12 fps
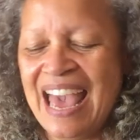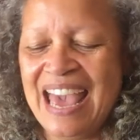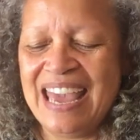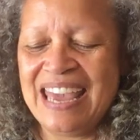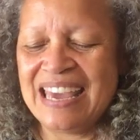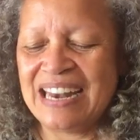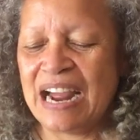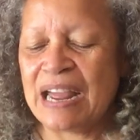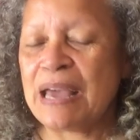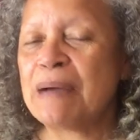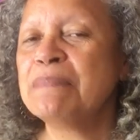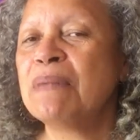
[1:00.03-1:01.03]
And I
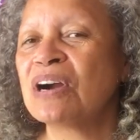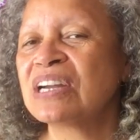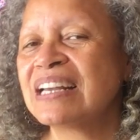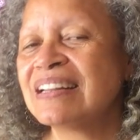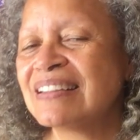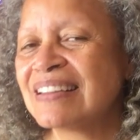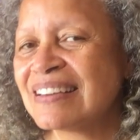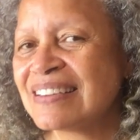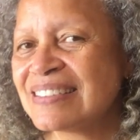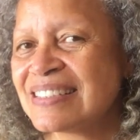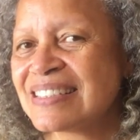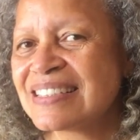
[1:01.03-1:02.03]
am marking
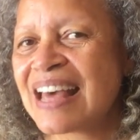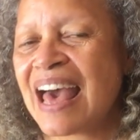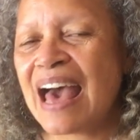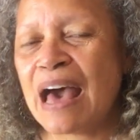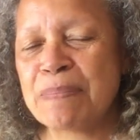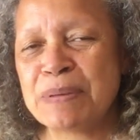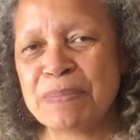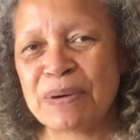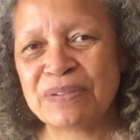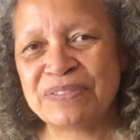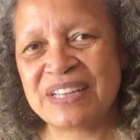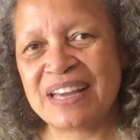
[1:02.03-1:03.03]
this happy
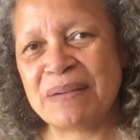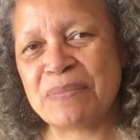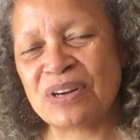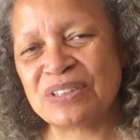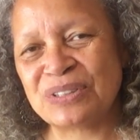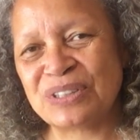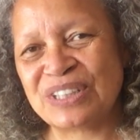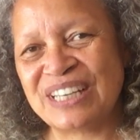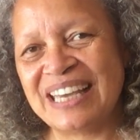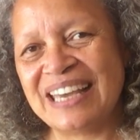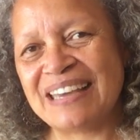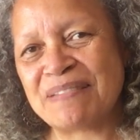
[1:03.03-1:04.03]
birthday, Martin Luther
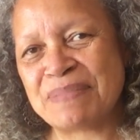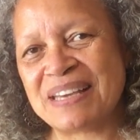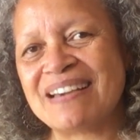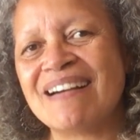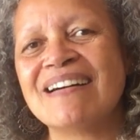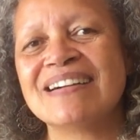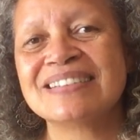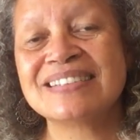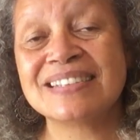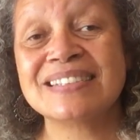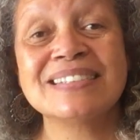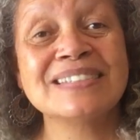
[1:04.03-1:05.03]
King, because
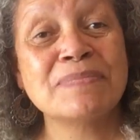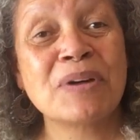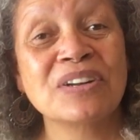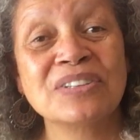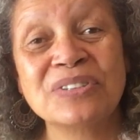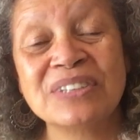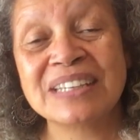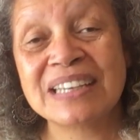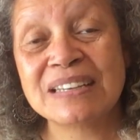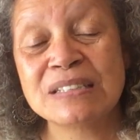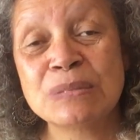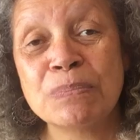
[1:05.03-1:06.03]
this is Martin Luther
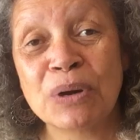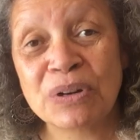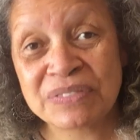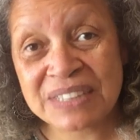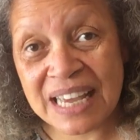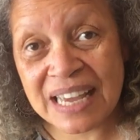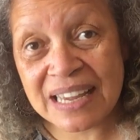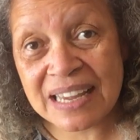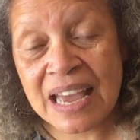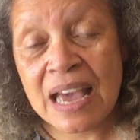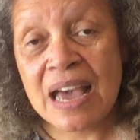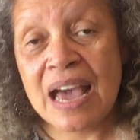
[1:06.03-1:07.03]
King's birthday.
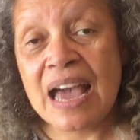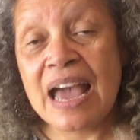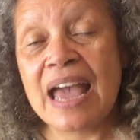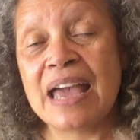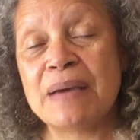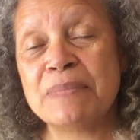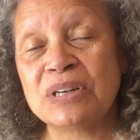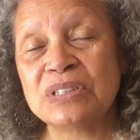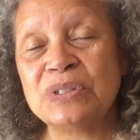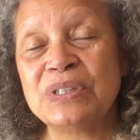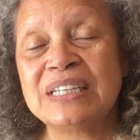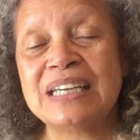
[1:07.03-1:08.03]
And Martin
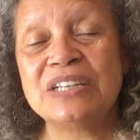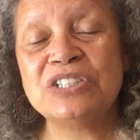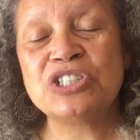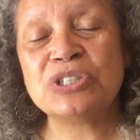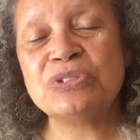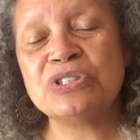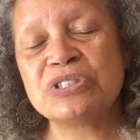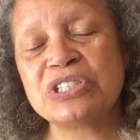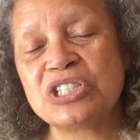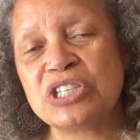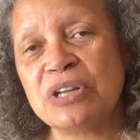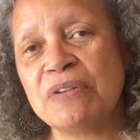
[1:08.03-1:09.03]
Luther King Jr.
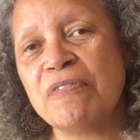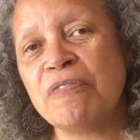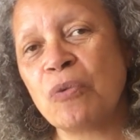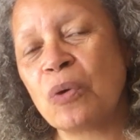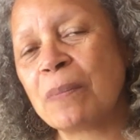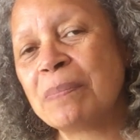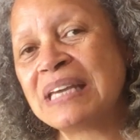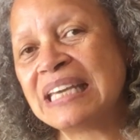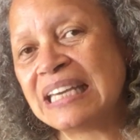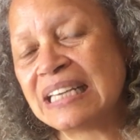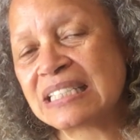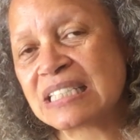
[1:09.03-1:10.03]
stood for
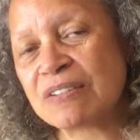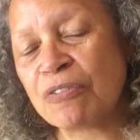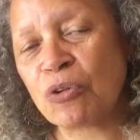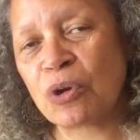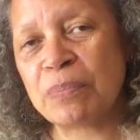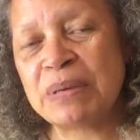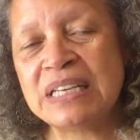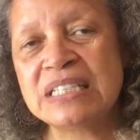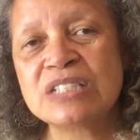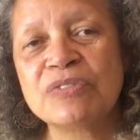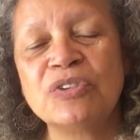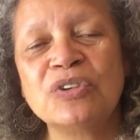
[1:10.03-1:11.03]
peace, for
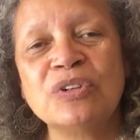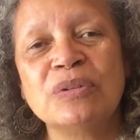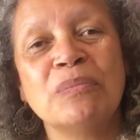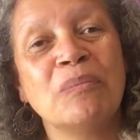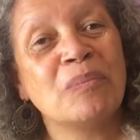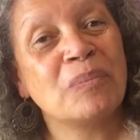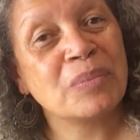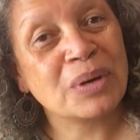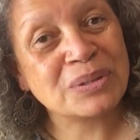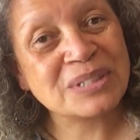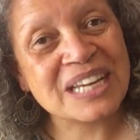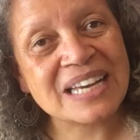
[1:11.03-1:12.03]
peaceful
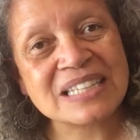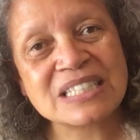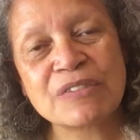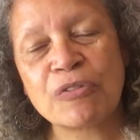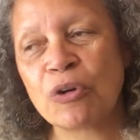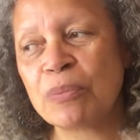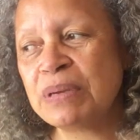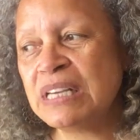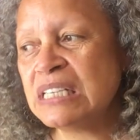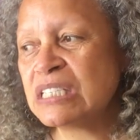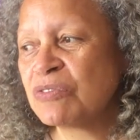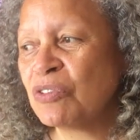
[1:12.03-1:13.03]
protests, for
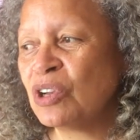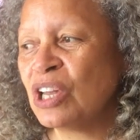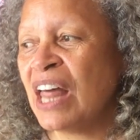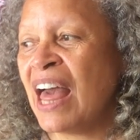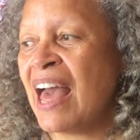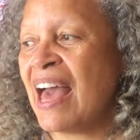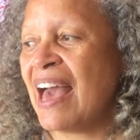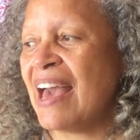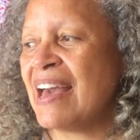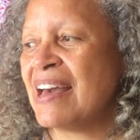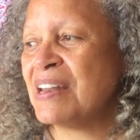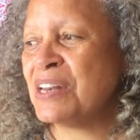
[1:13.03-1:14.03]
peaceful
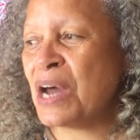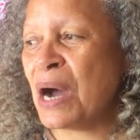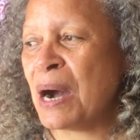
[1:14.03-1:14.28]
and